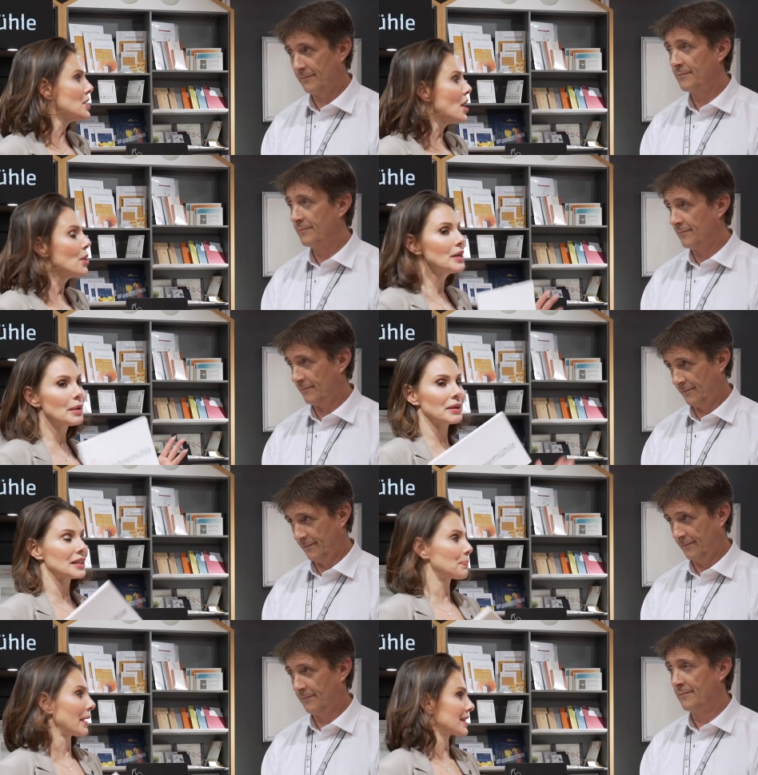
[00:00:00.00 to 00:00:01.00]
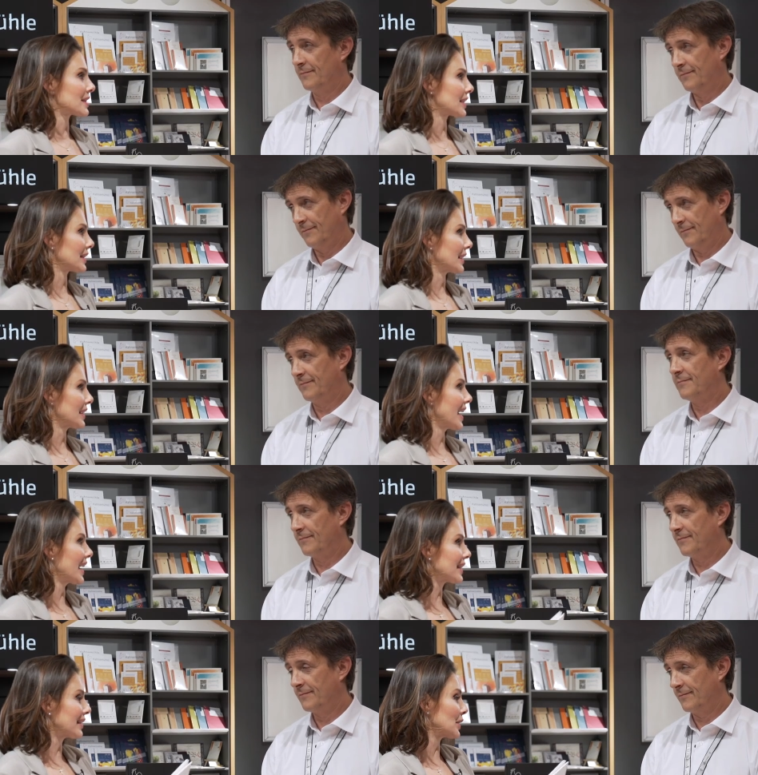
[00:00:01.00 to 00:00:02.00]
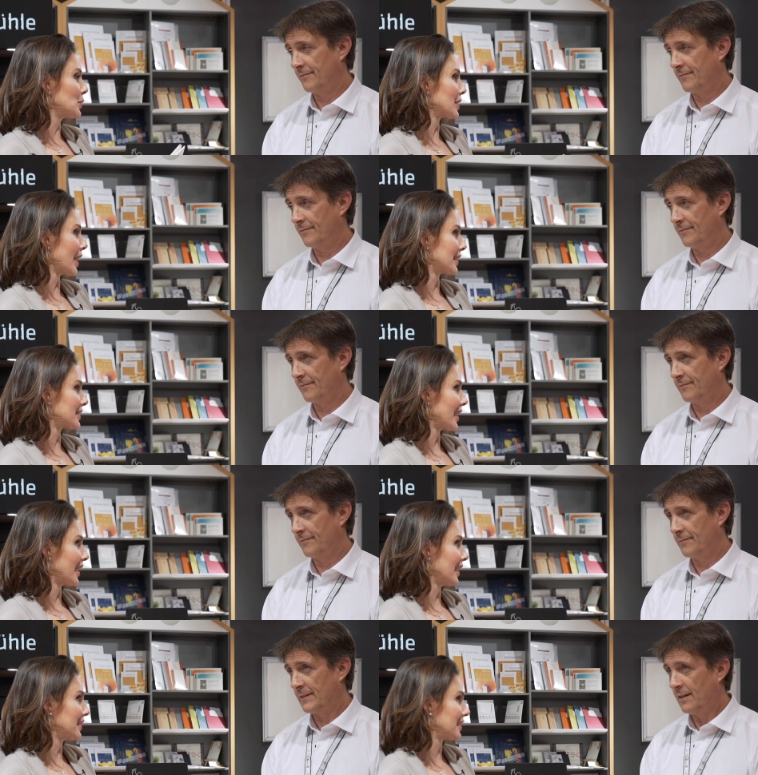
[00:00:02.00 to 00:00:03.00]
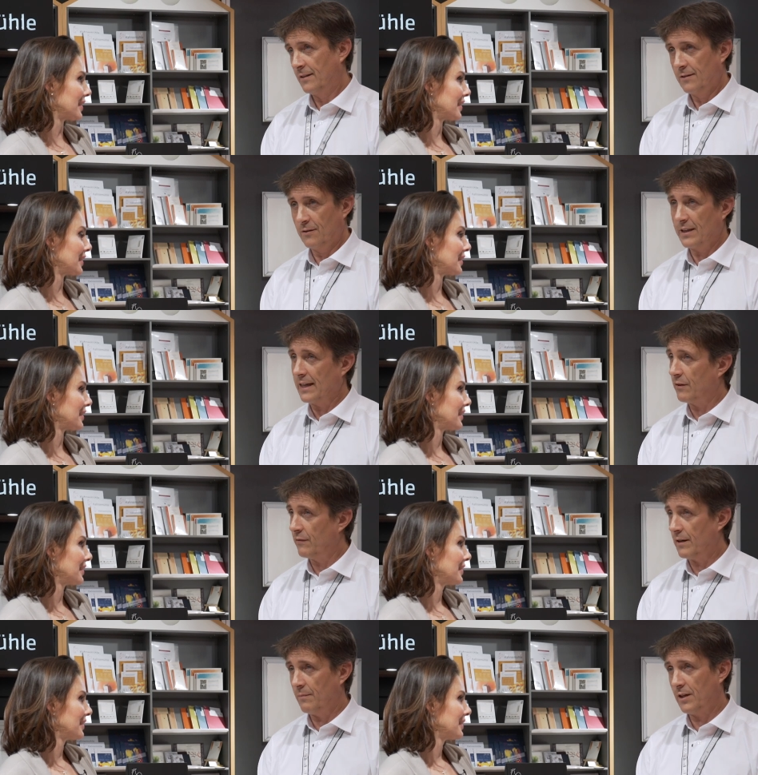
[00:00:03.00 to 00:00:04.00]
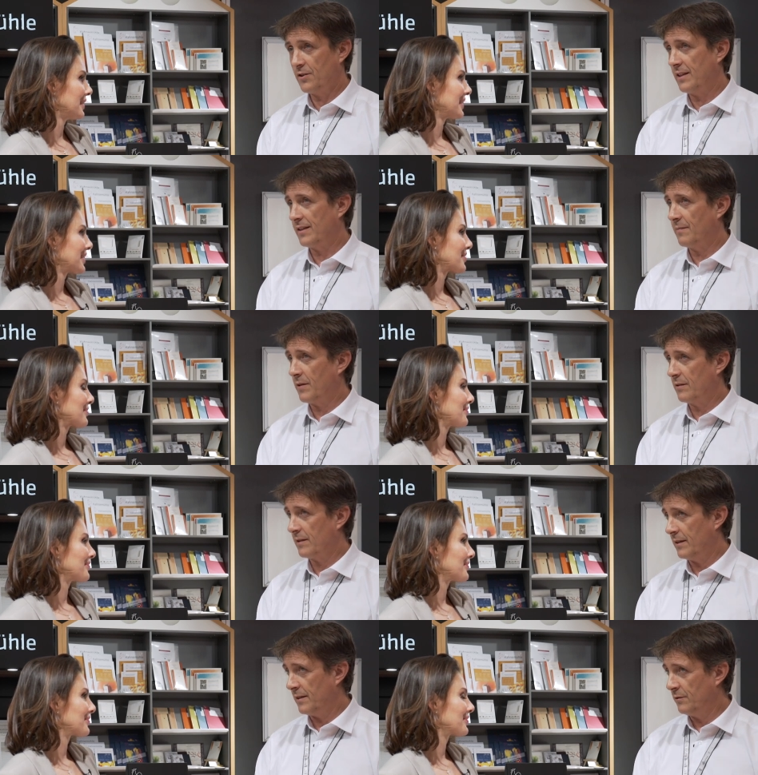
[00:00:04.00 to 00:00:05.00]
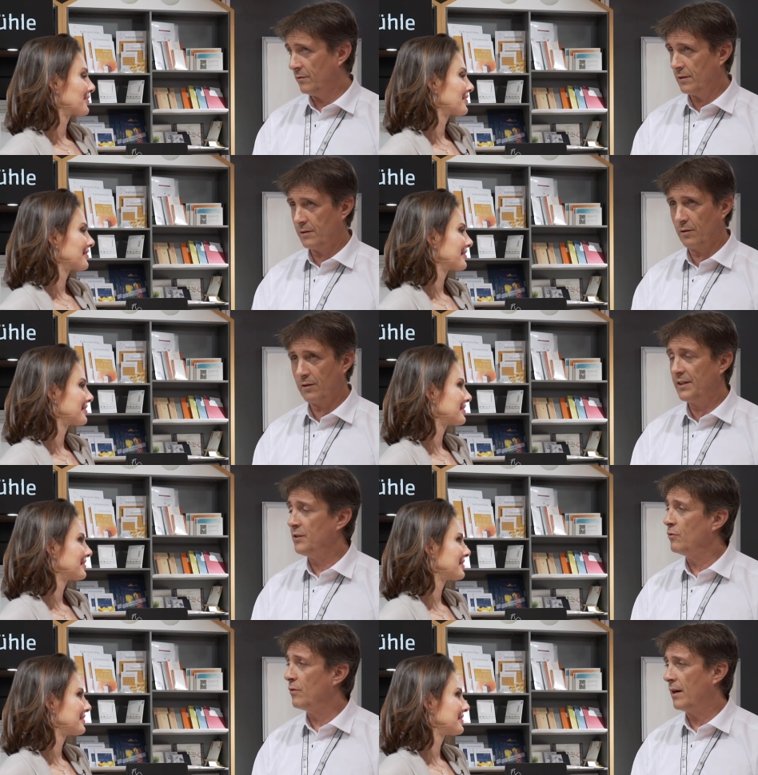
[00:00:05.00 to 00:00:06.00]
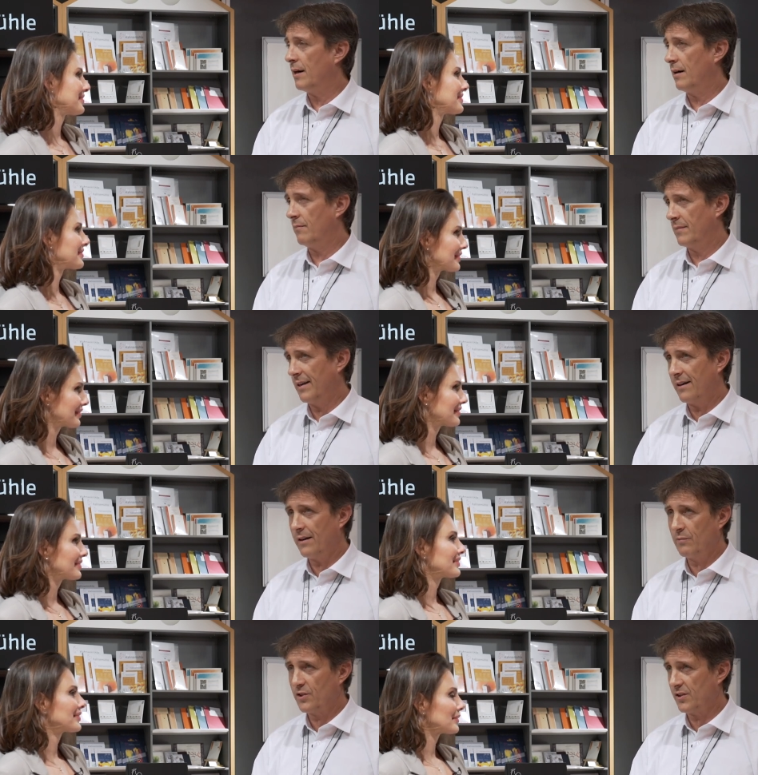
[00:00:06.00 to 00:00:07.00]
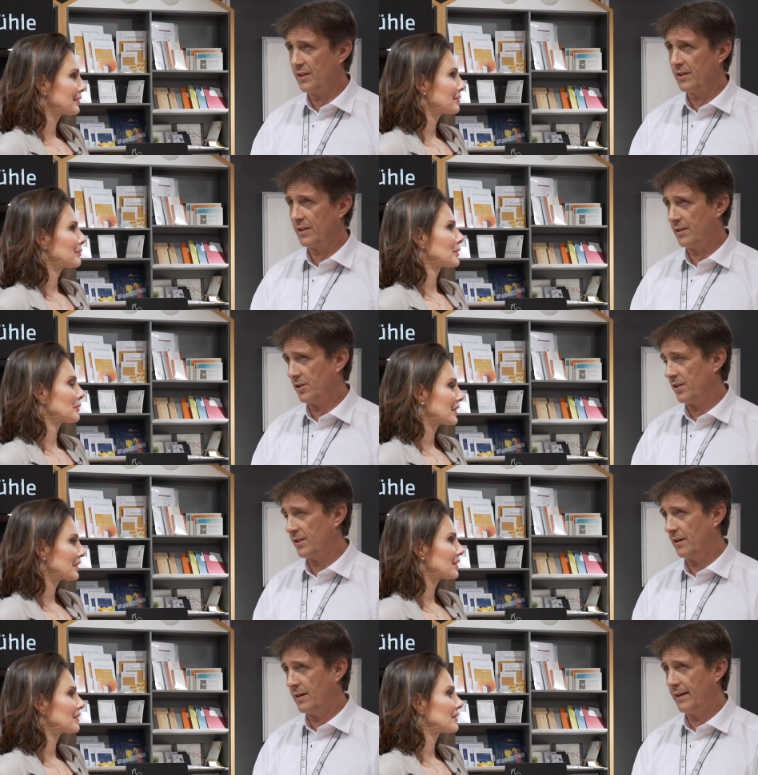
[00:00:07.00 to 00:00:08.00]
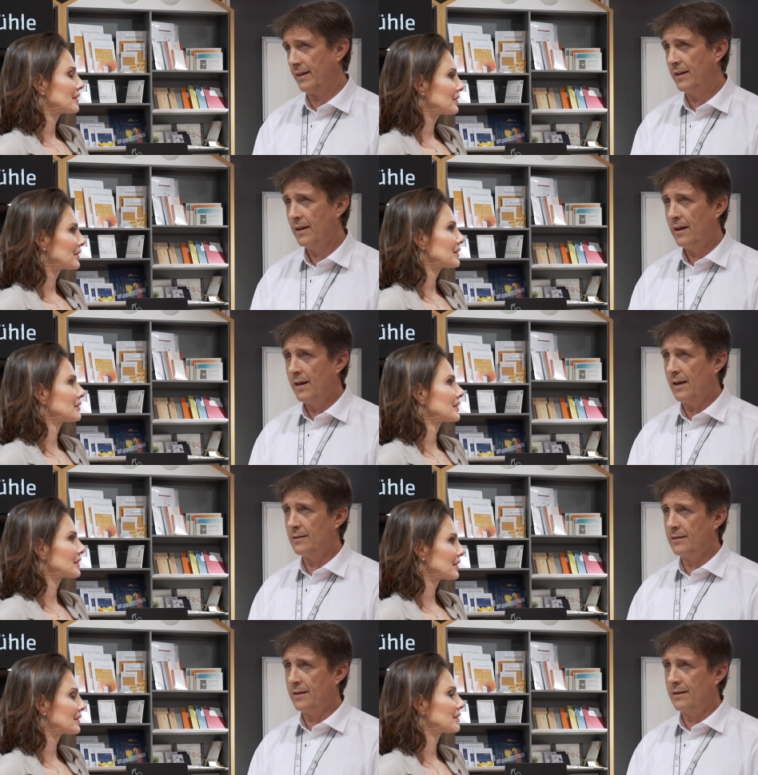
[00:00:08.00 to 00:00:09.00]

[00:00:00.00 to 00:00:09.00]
Speaker 1: no limits, basically. Anything you'd like to add?
Speaker 2: Well, thank you very much. That's about a new, a totally new um, area which is just just starting, and uh,